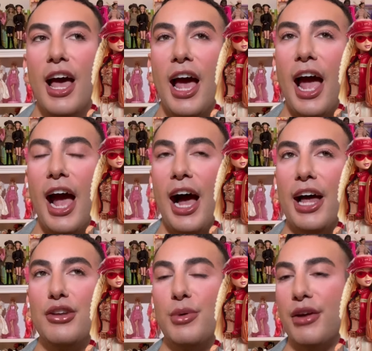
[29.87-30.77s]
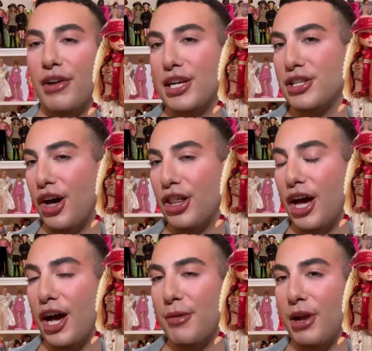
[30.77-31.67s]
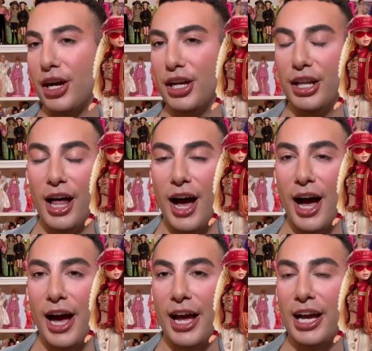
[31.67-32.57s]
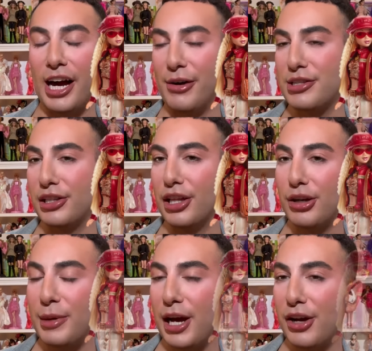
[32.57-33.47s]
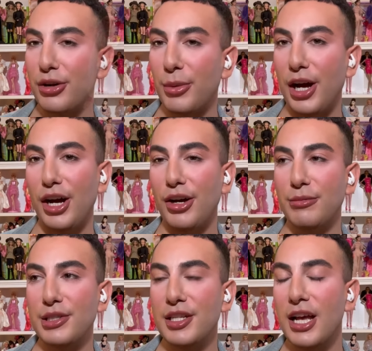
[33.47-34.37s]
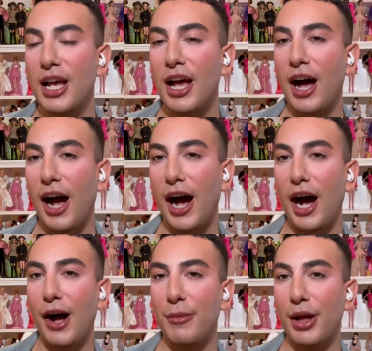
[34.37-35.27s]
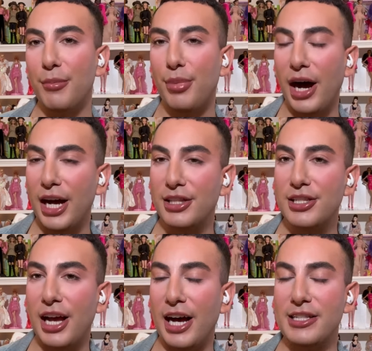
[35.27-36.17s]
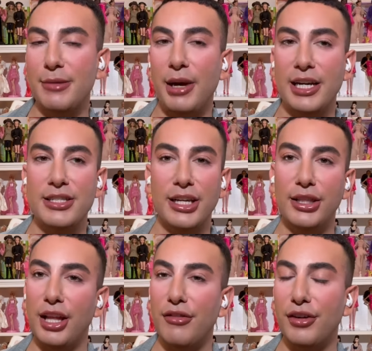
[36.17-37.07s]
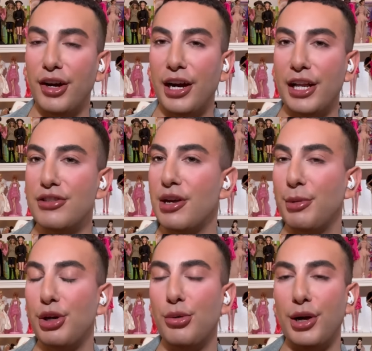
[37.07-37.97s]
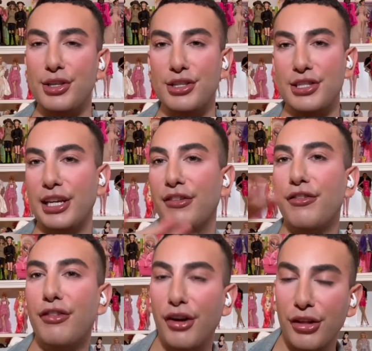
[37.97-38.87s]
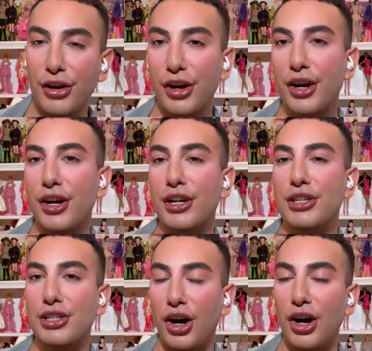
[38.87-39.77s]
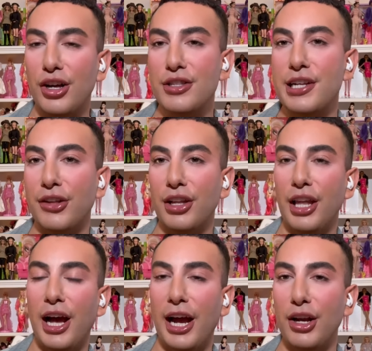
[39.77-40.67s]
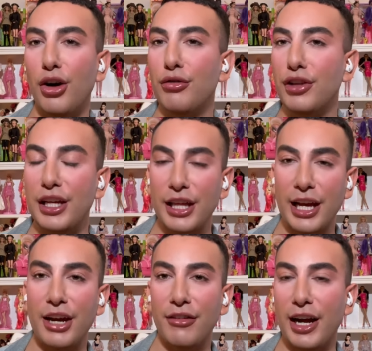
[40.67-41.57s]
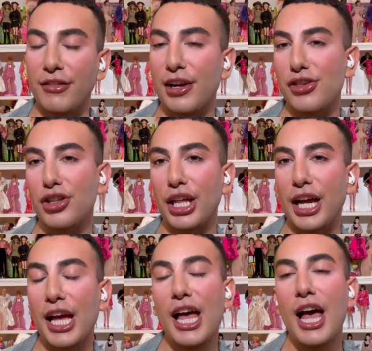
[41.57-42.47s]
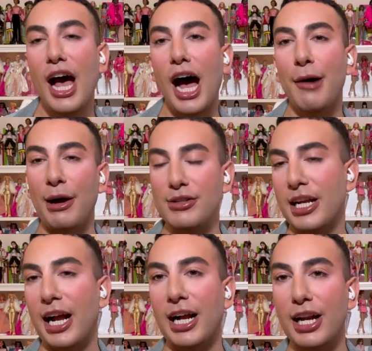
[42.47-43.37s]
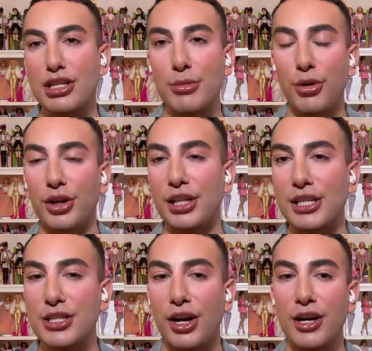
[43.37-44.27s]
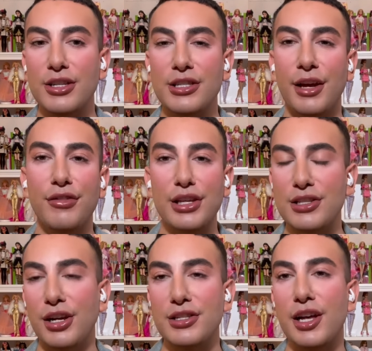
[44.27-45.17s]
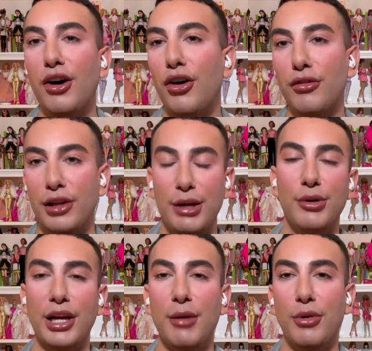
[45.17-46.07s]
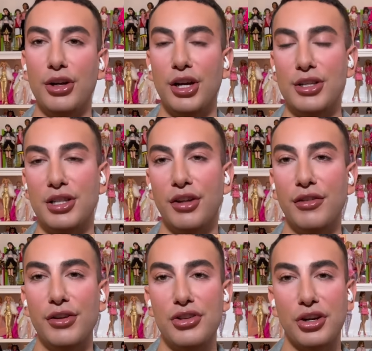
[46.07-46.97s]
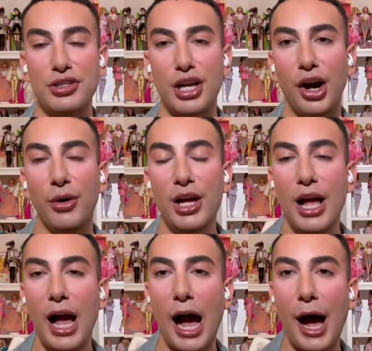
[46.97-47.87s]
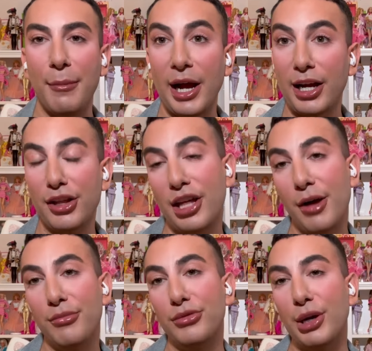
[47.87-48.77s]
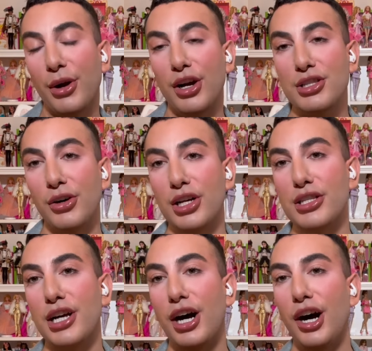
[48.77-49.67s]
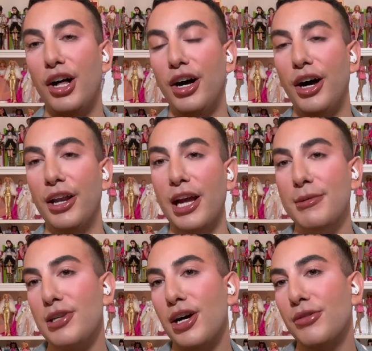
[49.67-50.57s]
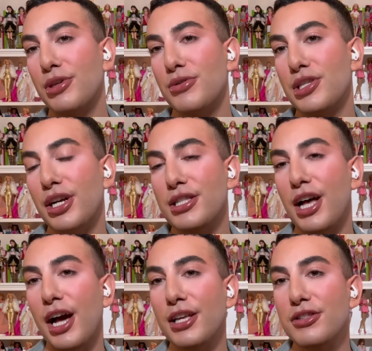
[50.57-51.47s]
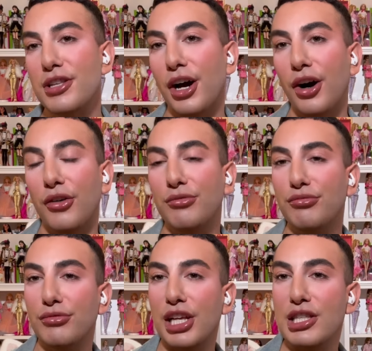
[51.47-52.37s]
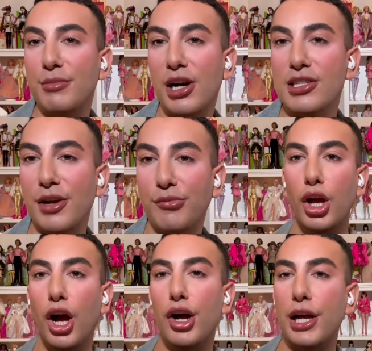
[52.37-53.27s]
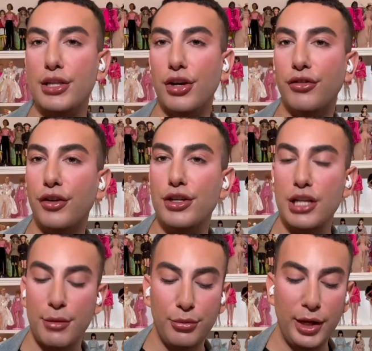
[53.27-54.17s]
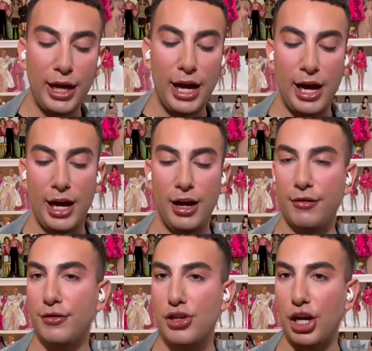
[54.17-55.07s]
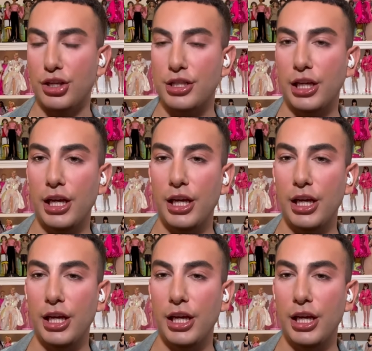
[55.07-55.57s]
And whenever I saw them, not gonna lie, I was a little bit underwhelmed. But as a MyScene lover and someone who wants to see further dolls down the line, hopefully they get it right eventually, I was like, I gotta support these dolls. If these dolls sell, hopefully we'll get more dolls in the future. So I got them. They were also on sale on Amazon, which was a good sign. So let's unbox them. Okay, so first up we have Chelsea.